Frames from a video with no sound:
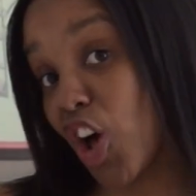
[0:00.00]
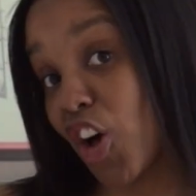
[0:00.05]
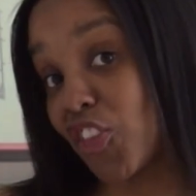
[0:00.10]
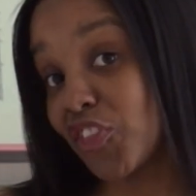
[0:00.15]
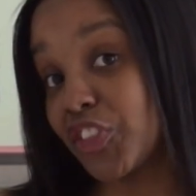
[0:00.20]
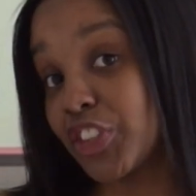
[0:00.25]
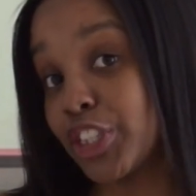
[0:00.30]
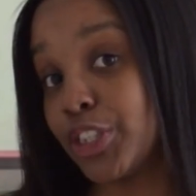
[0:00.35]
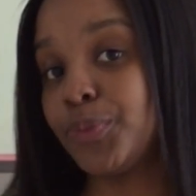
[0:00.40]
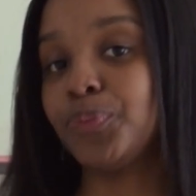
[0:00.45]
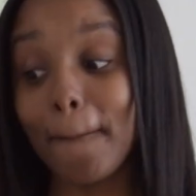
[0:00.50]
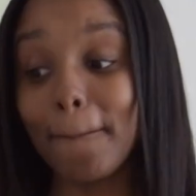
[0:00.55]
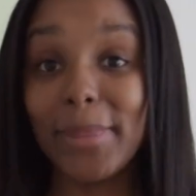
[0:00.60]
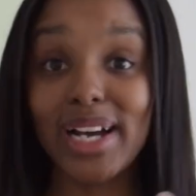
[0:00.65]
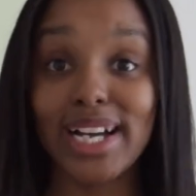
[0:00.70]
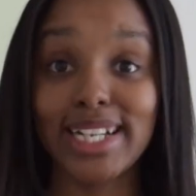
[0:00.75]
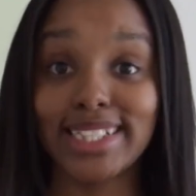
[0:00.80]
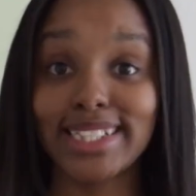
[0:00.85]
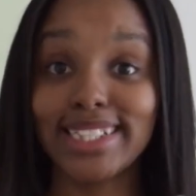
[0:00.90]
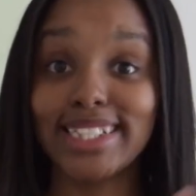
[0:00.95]
often,
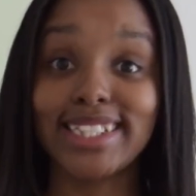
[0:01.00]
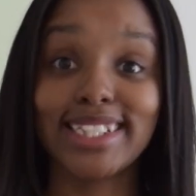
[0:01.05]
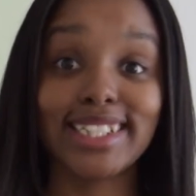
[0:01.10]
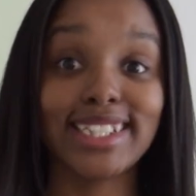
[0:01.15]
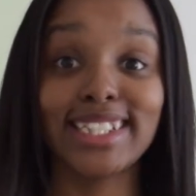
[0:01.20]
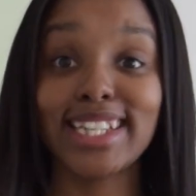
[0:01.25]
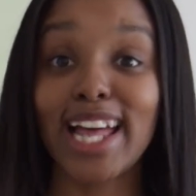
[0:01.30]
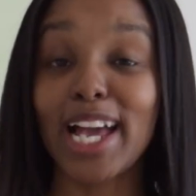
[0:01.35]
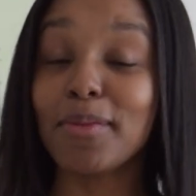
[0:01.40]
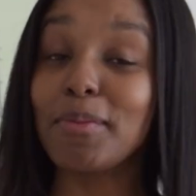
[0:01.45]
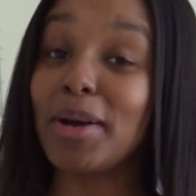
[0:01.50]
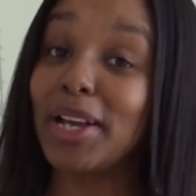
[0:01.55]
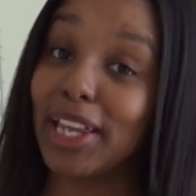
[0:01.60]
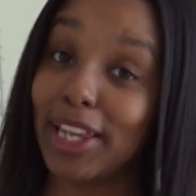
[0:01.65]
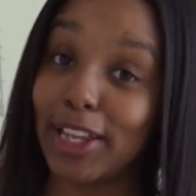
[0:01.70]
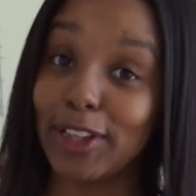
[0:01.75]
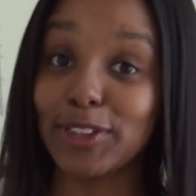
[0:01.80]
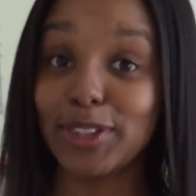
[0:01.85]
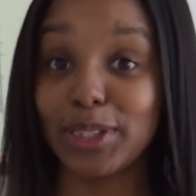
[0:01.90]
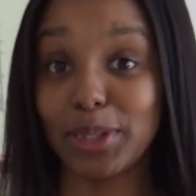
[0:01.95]
but it's like my
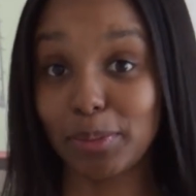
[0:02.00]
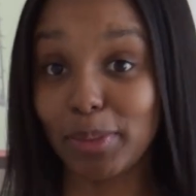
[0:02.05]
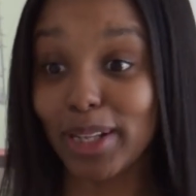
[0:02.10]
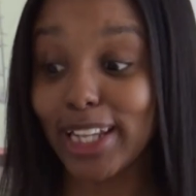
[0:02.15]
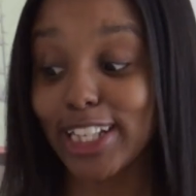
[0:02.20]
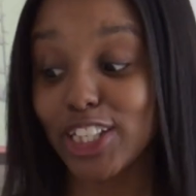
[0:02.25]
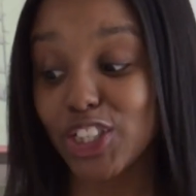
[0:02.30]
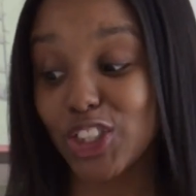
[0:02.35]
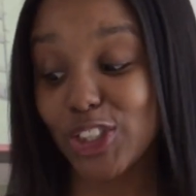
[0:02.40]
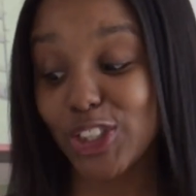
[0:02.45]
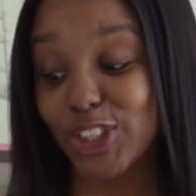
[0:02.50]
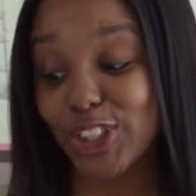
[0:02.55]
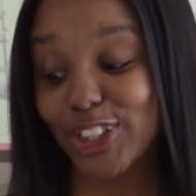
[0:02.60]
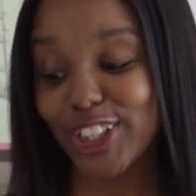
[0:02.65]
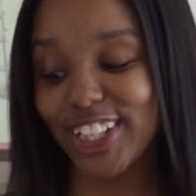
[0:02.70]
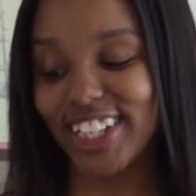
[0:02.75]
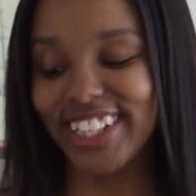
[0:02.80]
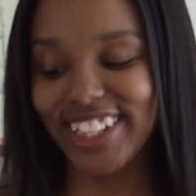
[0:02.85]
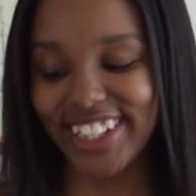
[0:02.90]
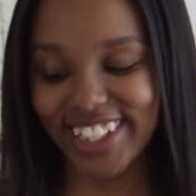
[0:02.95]
guilty pleasure.
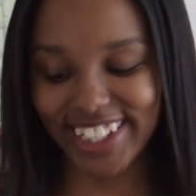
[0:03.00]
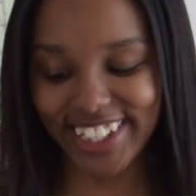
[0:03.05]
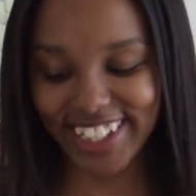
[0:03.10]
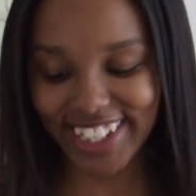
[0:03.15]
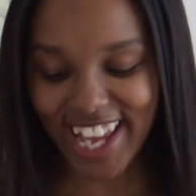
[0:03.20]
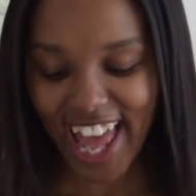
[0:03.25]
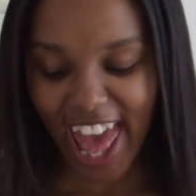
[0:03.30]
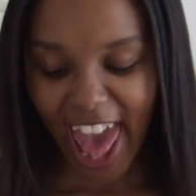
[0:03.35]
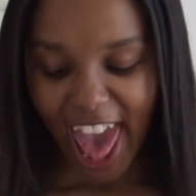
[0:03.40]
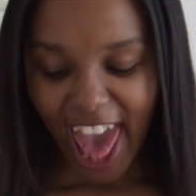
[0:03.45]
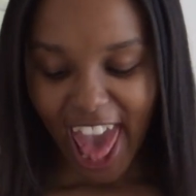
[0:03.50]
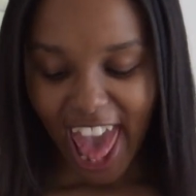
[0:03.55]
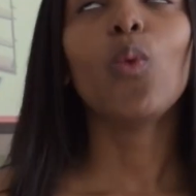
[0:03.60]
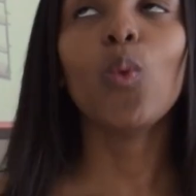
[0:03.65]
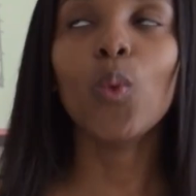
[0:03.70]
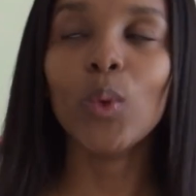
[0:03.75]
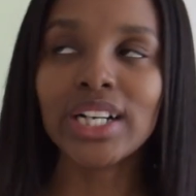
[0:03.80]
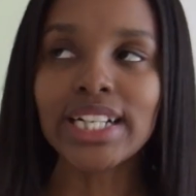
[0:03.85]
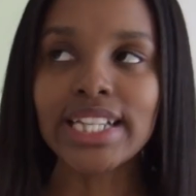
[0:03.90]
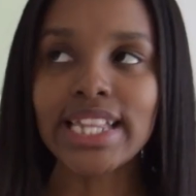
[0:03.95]

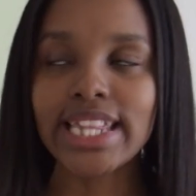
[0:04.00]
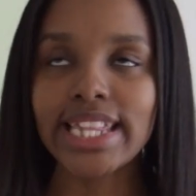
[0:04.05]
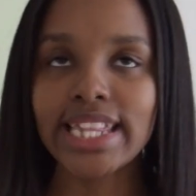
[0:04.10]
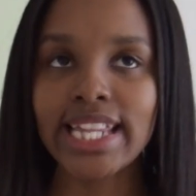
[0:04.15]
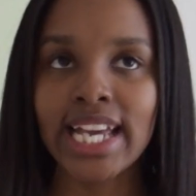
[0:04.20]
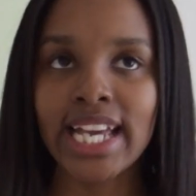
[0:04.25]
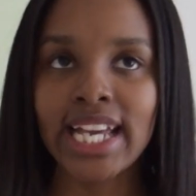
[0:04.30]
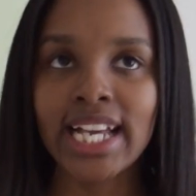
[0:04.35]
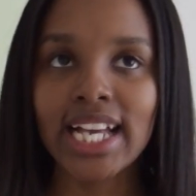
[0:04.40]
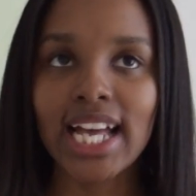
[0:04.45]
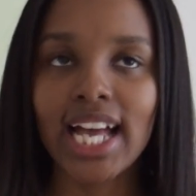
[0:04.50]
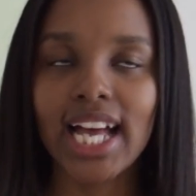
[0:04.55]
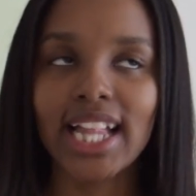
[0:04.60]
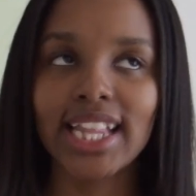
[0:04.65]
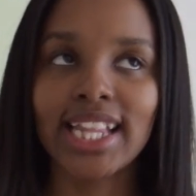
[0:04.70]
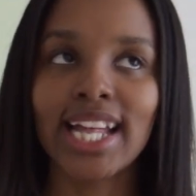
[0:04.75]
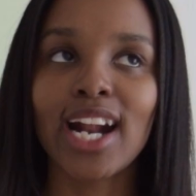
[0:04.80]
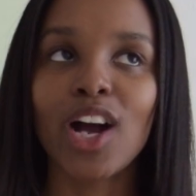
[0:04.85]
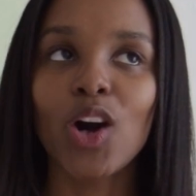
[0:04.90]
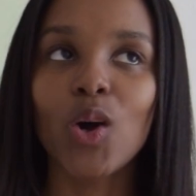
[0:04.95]
One thing
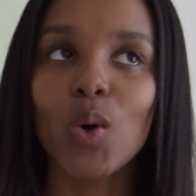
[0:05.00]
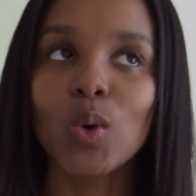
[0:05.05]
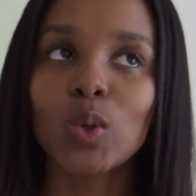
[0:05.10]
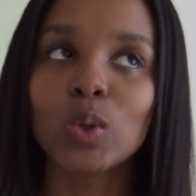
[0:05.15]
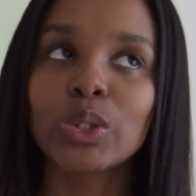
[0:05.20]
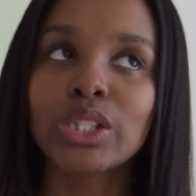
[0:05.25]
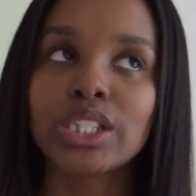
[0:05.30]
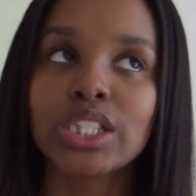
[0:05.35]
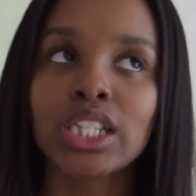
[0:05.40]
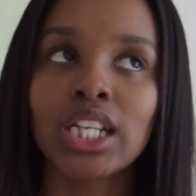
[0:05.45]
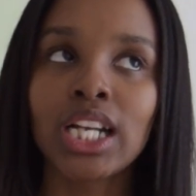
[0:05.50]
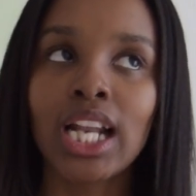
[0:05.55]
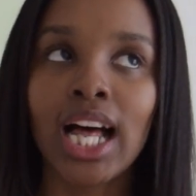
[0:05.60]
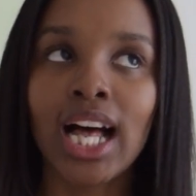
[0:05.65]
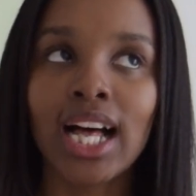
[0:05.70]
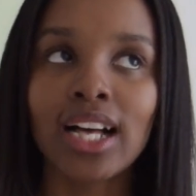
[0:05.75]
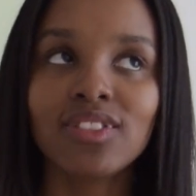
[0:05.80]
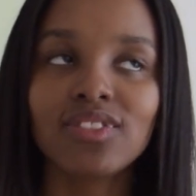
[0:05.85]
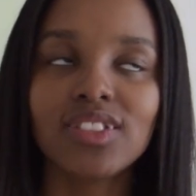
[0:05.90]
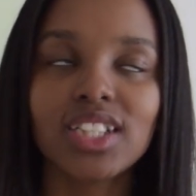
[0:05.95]
that I also
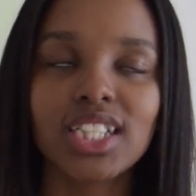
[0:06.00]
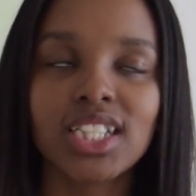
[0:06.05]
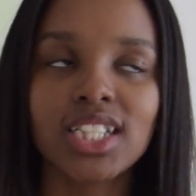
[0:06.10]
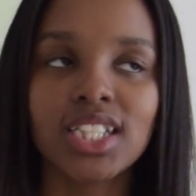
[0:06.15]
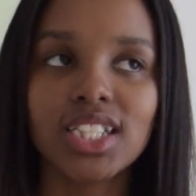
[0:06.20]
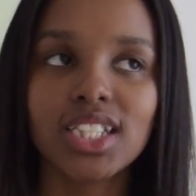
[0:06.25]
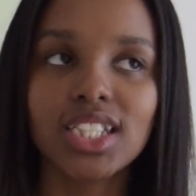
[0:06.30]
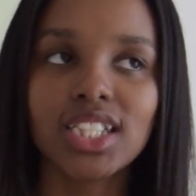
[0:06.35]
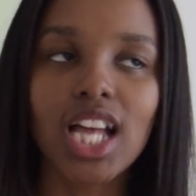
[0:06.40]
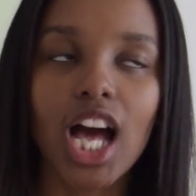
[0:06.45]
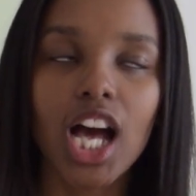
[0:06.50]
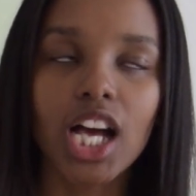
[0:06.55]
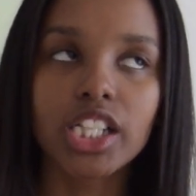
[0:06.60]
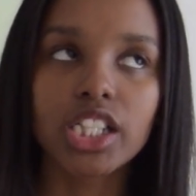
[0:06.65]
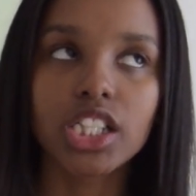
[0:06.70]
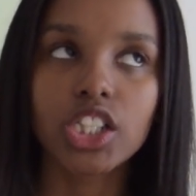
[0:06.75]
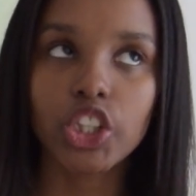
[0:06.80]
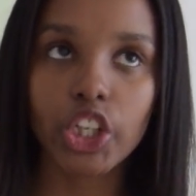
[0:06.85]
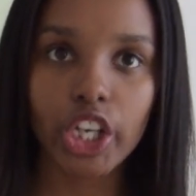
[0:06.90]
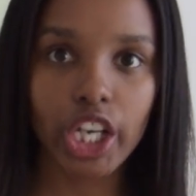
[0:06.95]
love is
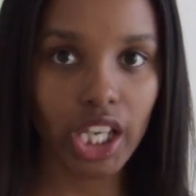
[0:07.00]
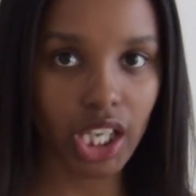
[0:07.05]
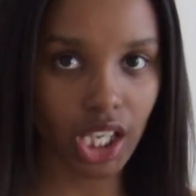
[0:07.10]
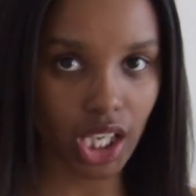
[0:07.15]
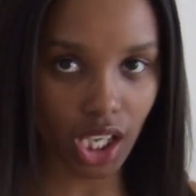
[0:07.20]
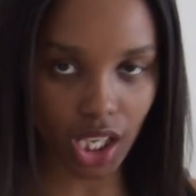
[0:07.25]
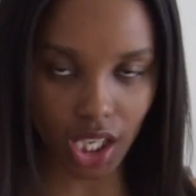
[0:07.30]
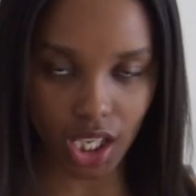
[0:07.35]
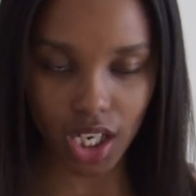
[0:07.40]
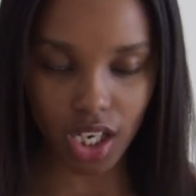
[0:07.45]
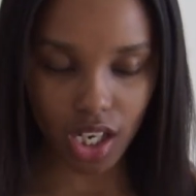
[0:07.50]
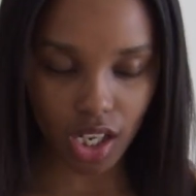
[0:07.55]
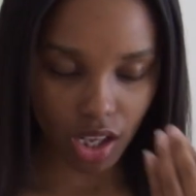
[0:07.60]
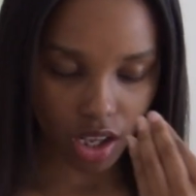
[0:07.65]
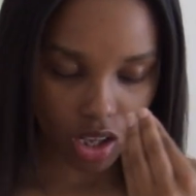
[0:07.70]
chicken.